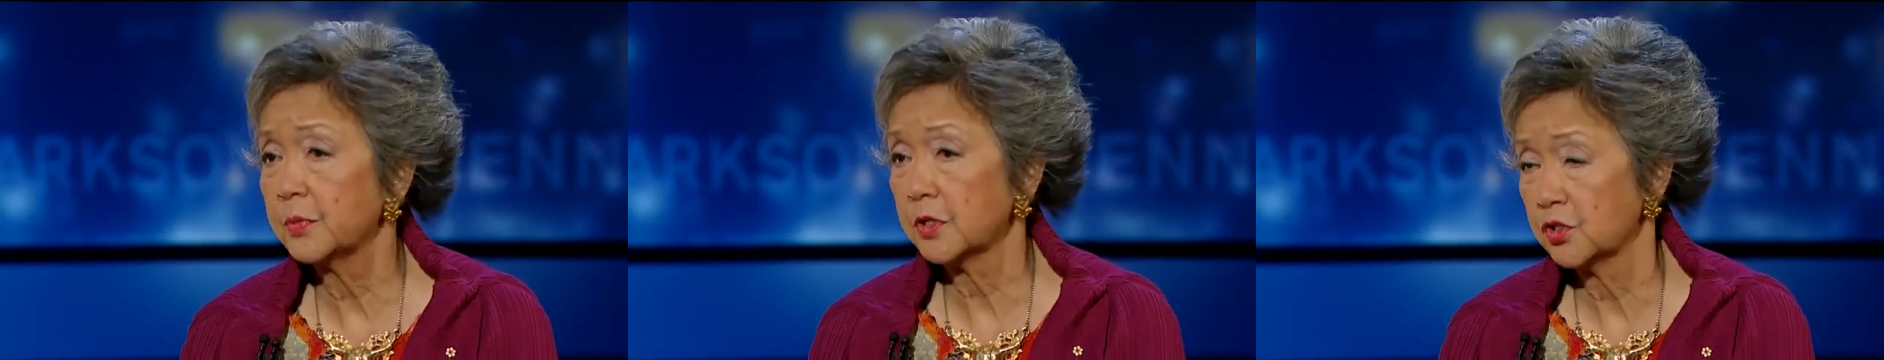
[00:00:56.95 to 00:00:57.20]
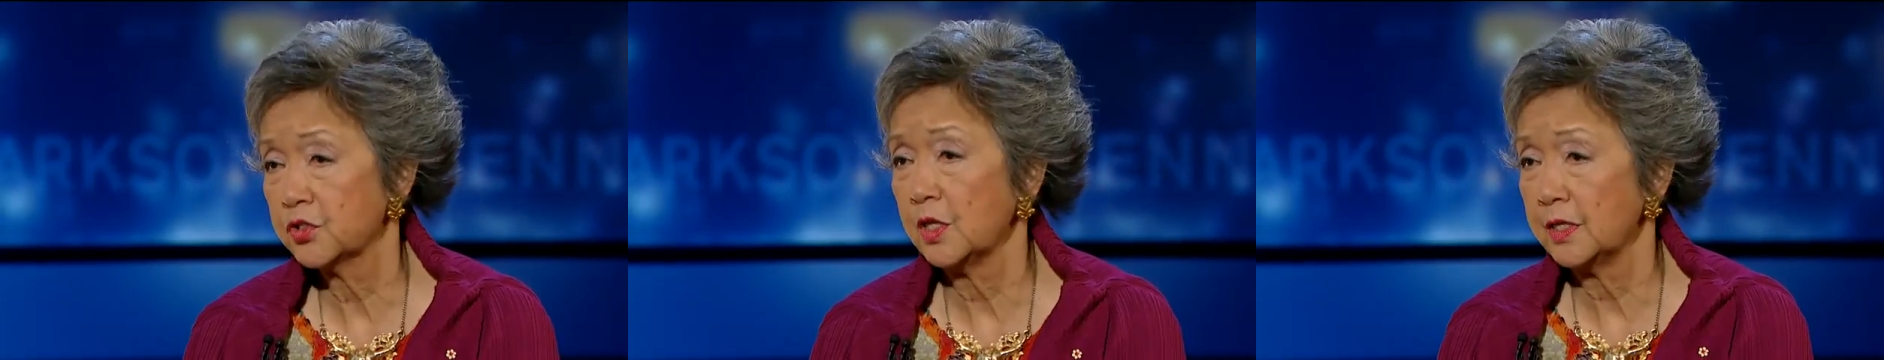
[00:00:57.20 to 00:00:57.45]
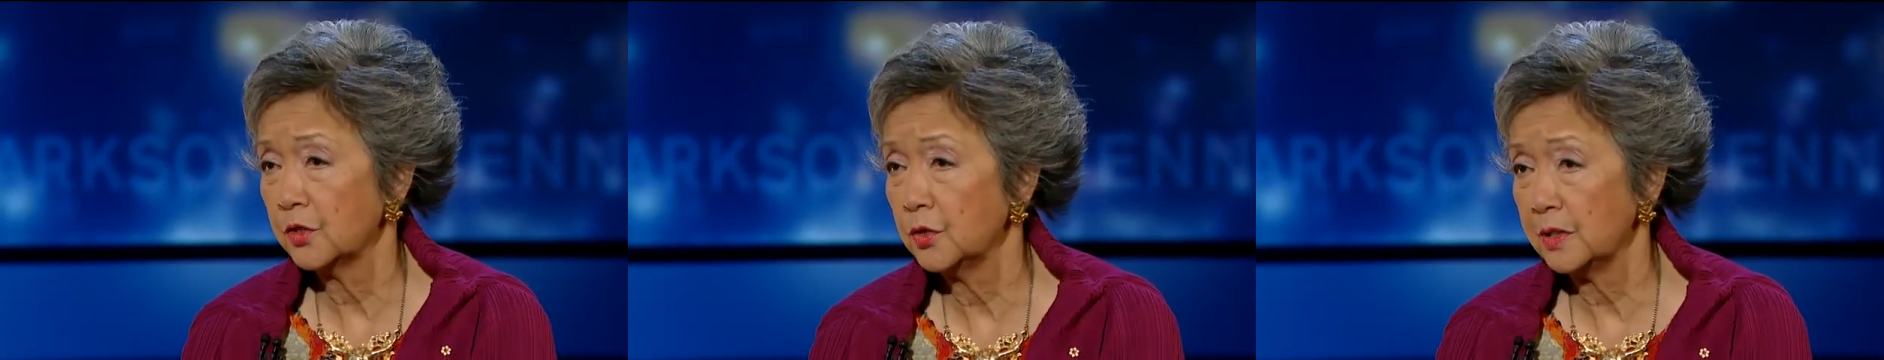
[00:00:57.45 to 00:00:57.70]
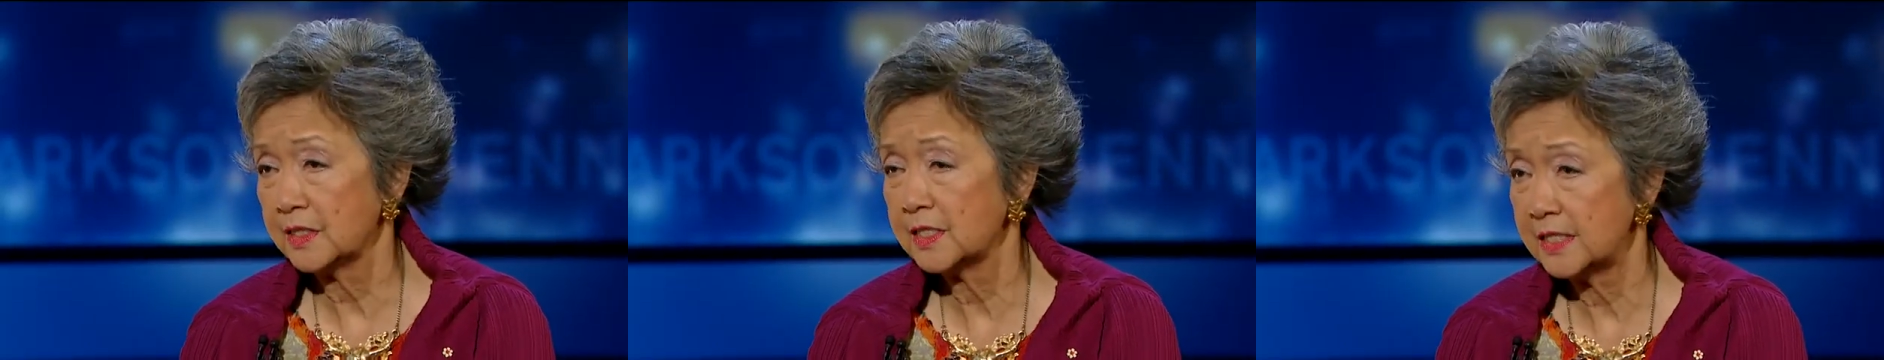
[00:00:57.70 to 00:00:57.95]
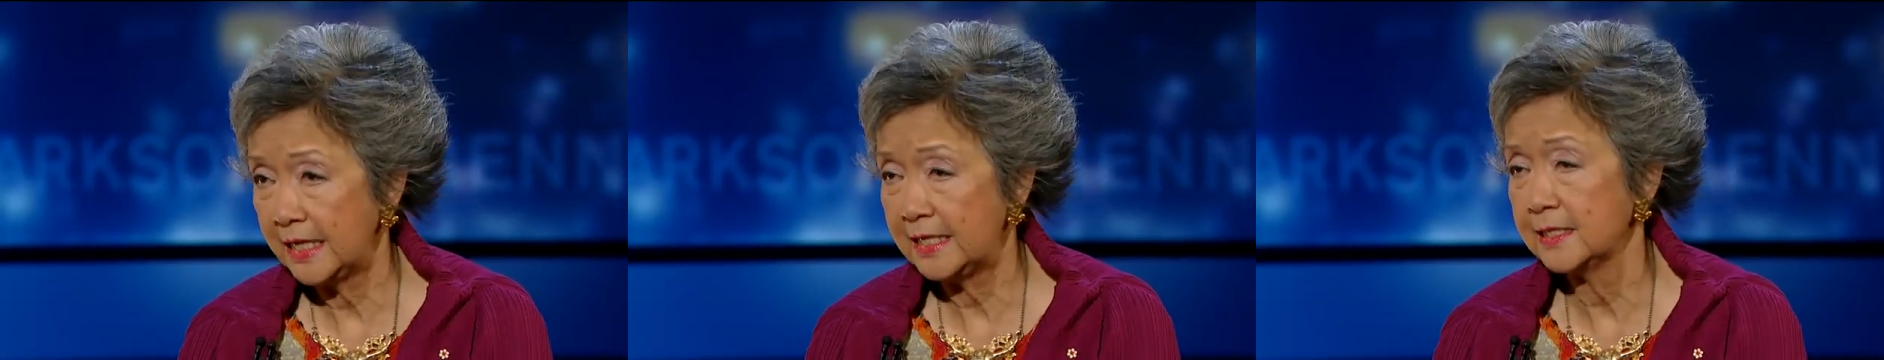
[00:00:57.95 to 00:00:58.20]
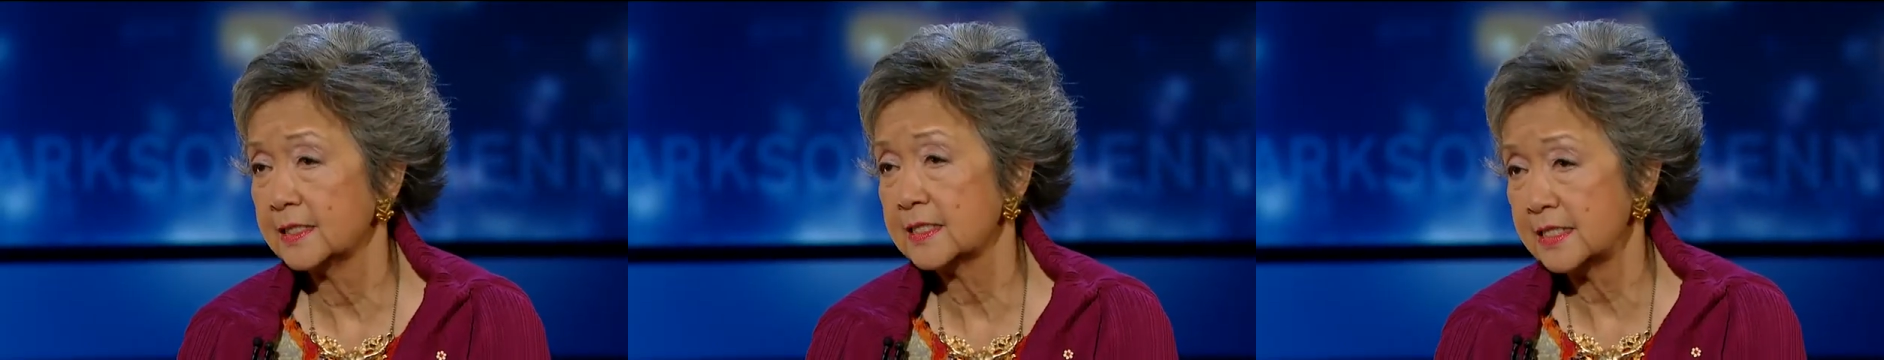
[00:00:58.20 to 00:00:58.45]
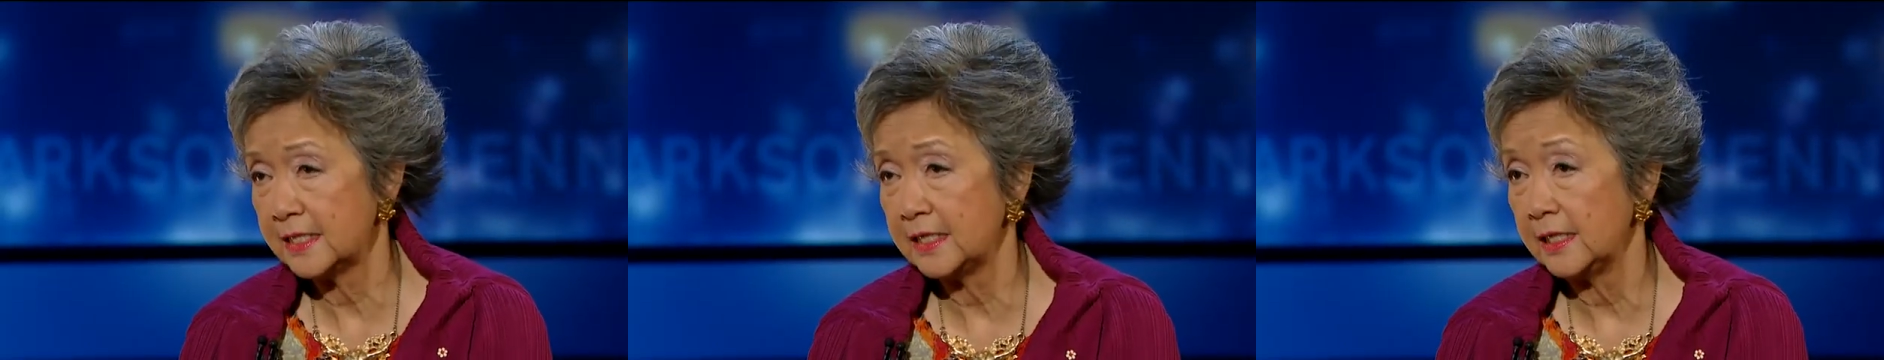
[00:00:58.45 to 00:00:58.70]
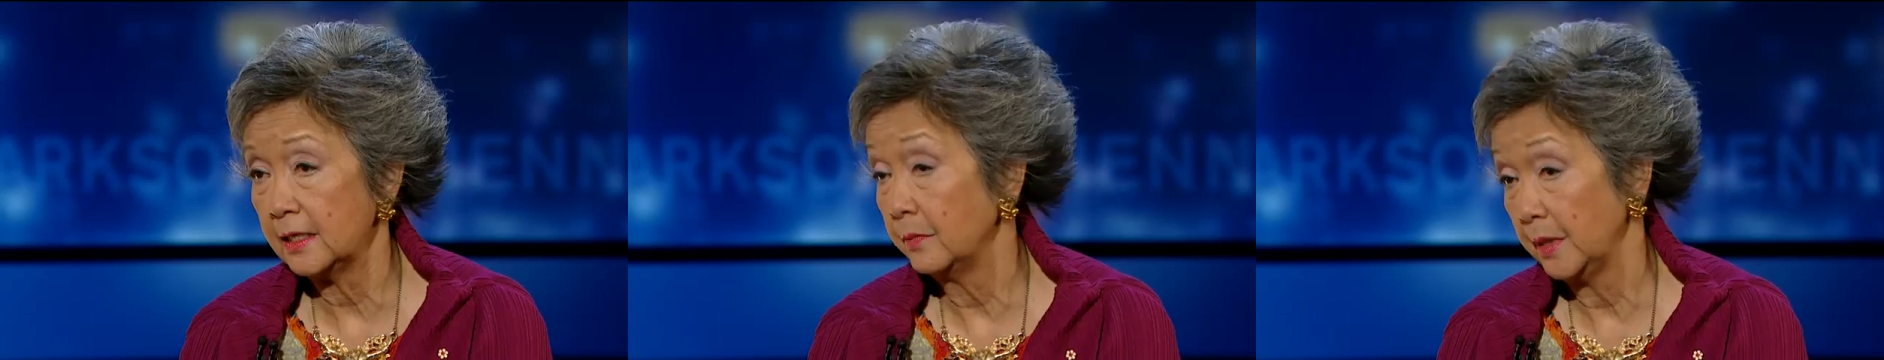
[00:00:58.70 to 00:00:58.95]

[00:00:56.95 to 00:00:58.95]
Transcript: person who had stayed in the city